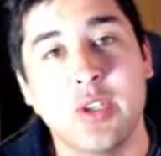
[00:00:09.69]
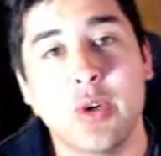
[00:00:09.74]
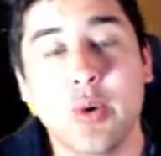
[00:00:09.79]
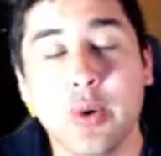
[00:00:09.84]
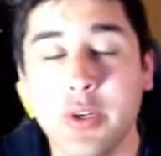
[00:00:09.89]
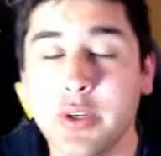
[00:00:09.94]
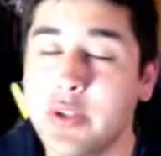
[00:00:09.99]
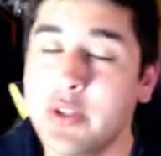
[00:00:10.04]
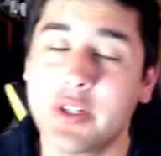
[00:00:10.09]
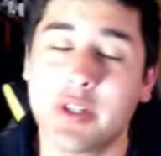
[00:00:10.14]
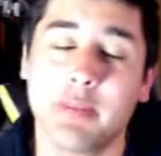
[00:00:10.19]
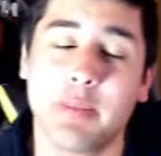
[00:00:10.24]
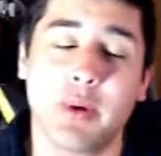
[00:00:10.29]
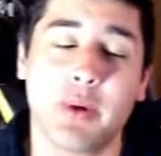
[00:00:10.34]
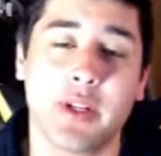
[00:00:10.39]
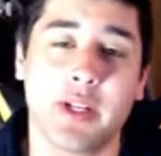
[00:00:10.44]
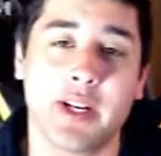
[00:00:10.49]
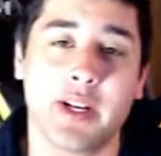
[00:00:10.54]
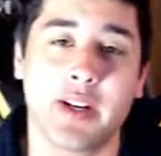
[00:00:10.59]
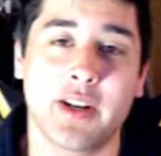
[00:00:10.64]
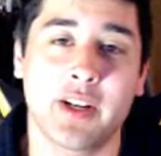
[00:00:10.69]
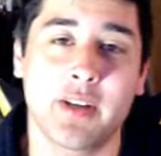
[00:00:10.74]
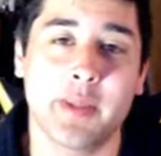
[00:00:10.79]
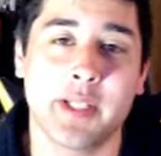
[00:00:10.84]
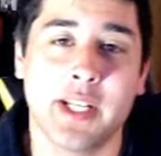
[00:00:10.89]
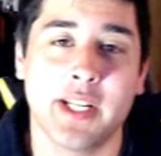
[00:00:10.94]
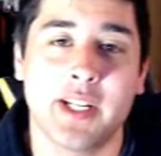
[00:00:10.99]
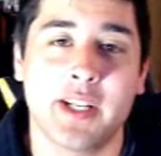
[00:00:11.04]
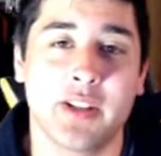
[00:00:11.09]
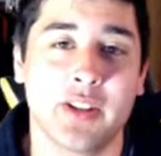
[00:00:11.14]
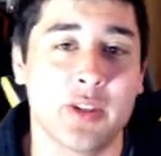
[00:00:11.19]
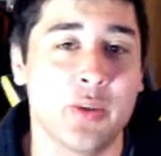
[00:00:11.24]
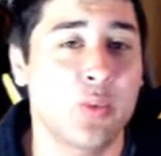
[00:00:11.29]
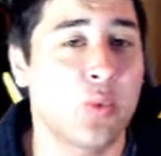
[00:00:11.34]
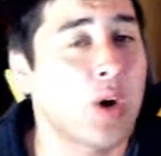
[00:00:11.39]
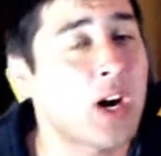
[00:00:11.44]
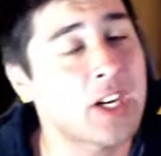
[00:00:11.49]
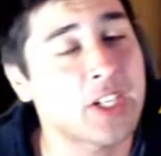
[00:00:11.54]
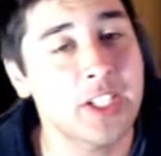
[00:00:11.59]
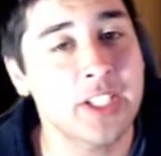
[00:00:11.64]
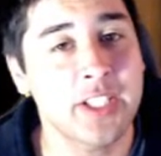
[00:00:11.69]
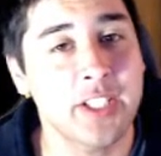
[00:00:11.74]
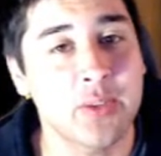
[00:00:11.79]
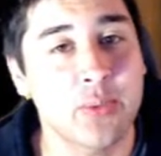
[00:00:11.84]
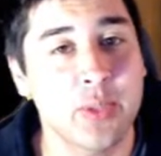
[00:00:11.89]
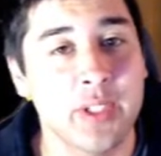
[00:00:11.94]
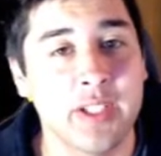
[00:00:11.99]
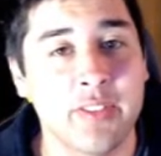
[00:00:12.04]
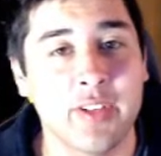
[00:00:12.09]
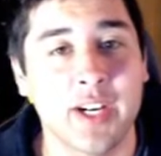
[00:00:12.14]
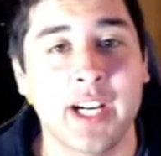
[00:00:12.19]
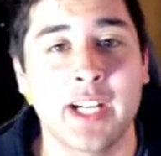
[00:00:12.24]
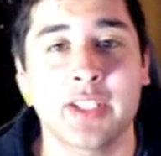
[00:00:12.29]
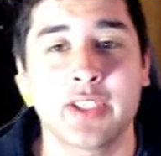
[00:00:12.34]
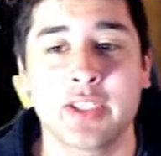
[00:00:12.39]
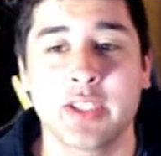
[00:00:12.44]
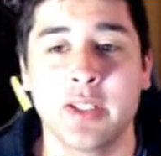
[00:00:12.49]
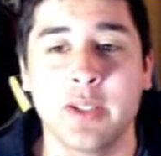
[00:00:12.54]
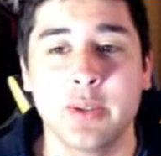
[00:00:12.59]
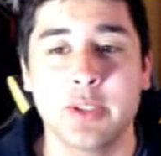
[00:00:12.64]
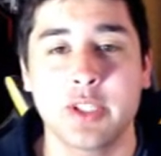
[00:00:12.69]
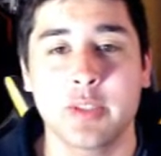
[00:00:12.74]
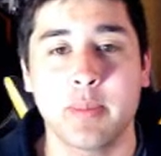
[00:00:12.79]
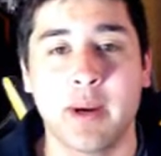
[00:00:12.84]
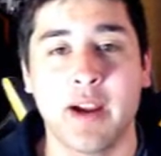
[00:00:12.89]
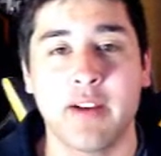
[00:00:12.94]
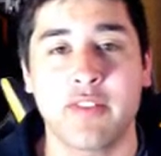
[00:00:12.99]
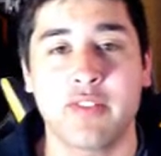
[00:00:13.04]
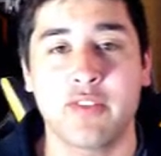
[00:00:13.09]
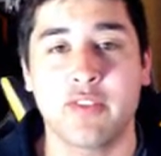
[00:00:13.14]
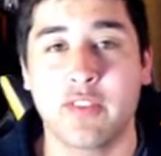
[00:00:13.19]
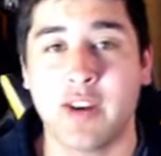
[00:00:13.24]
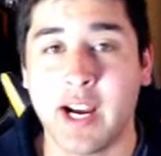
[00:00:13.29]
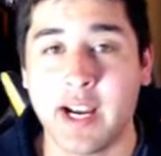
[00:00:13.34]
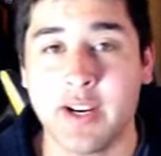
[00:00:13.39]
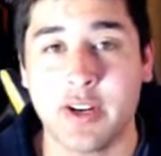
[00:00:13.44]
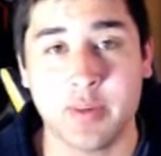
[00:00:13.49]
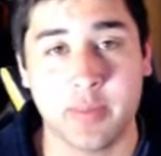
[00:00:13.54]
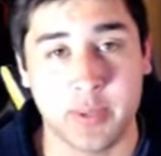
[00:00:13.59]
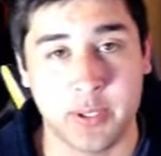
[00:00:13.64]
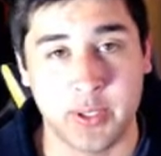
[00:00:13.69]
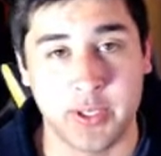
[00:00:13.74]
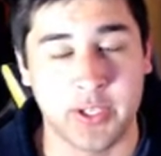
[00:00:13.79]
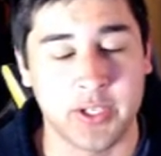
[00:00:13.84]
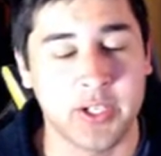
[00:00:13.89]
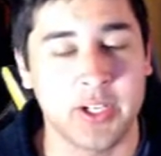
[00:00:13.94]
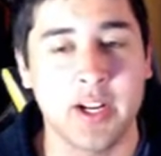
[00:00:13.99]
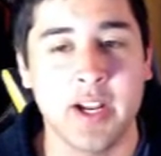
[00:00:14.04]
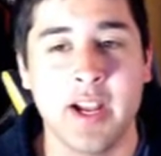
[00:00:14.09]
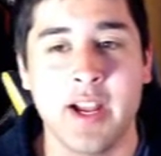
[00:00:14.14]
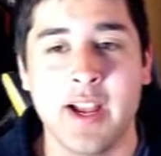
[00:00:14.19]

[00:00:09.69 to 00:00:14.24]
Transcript: Your New York Empoleons are going to be taking on the Washington Weaviles, coached by Fireburner,